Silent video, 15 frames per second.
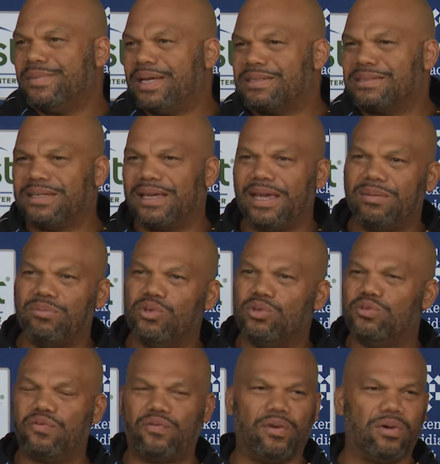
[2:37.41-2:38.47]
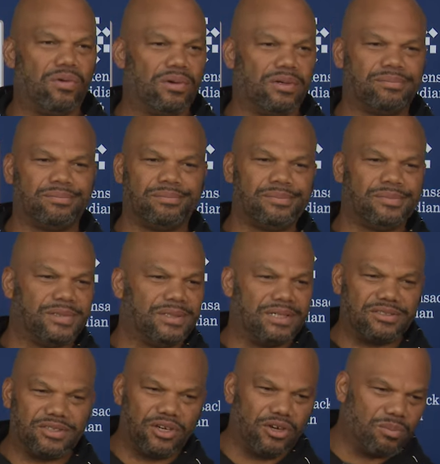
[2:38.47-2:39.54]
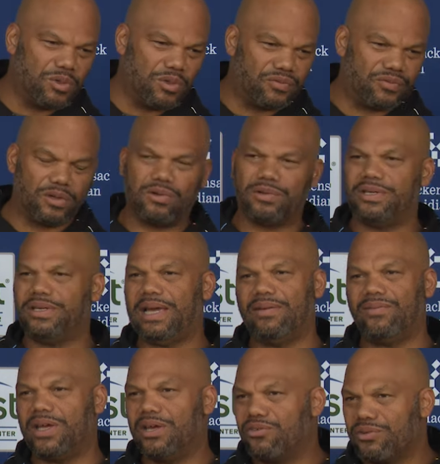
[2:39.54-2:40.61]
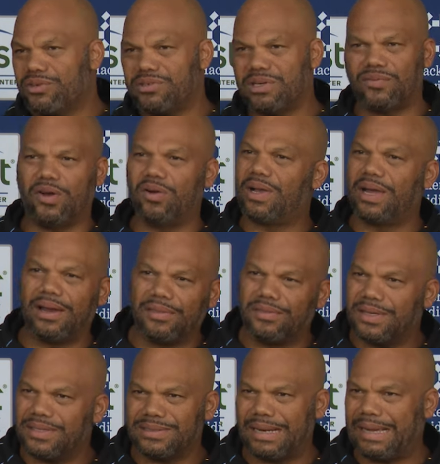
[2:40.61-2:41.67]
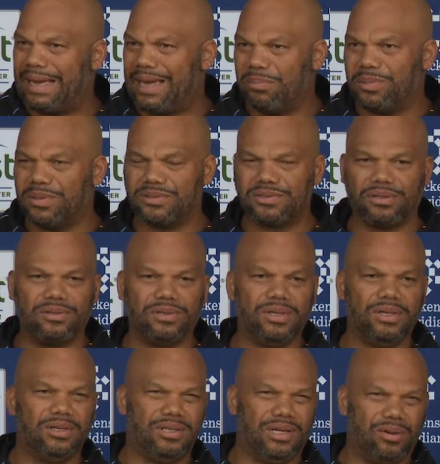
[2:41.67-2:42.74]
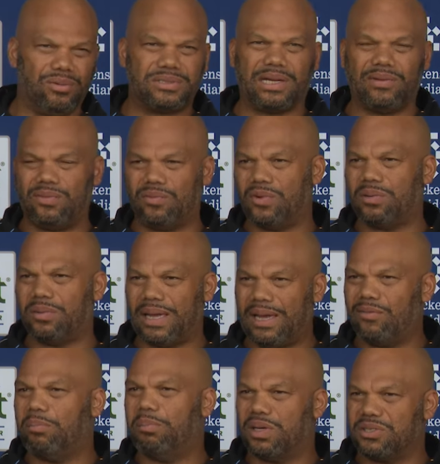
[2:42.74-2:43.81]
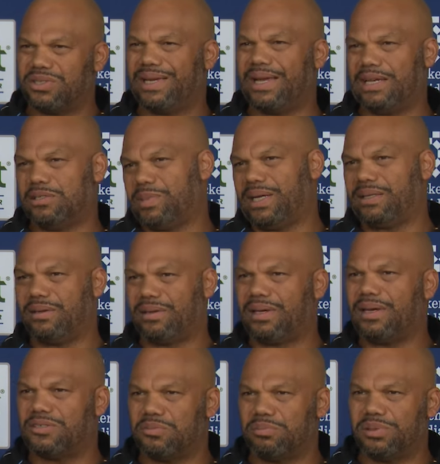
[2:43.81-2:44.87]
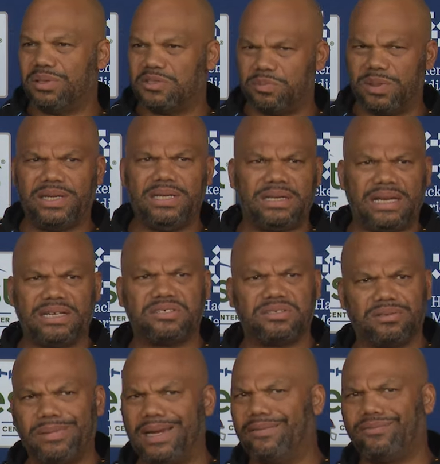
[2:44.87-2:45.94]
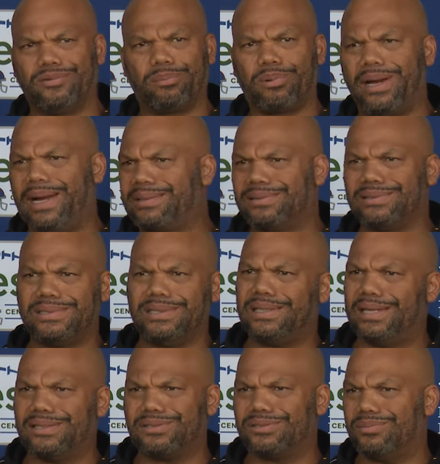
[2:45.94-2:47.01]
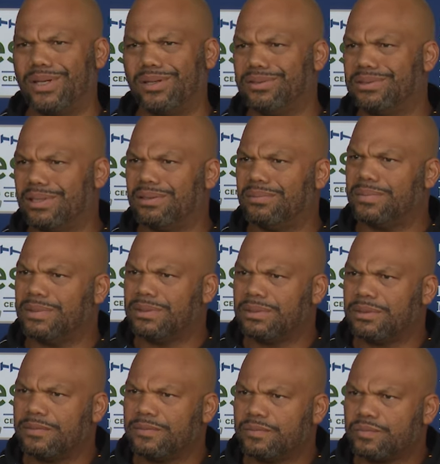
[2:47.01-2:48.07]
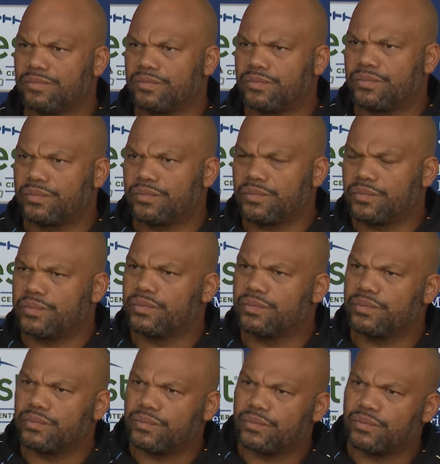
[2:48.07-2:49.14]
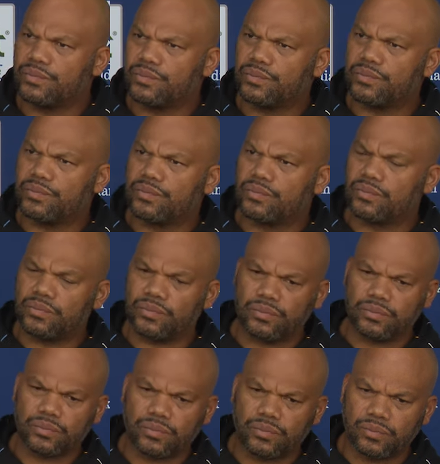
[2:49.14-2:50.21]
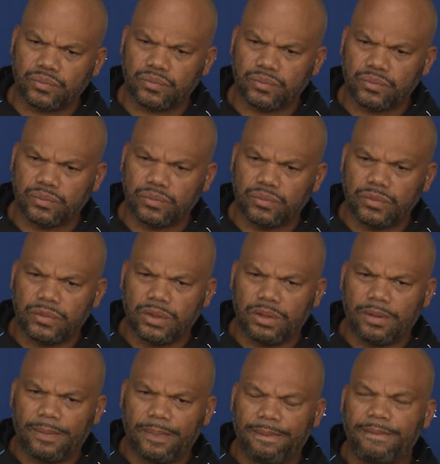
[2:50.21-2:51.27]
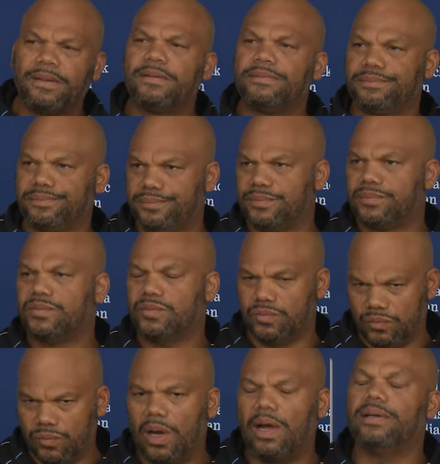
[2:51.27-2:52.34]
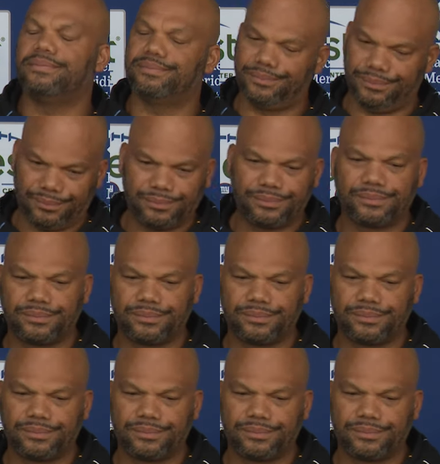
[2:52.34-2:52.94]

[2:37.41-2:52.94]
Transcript: as the game moves forward, as the year moves forward, you have injuries, you have all kind of things that happen. So you always want to have a bunch of guys back there catching punts. But he catches them after practice. He catches them all the time. Were they the right decisions, the ones he let bounce? Because obviously if they bounce the other direction, right, then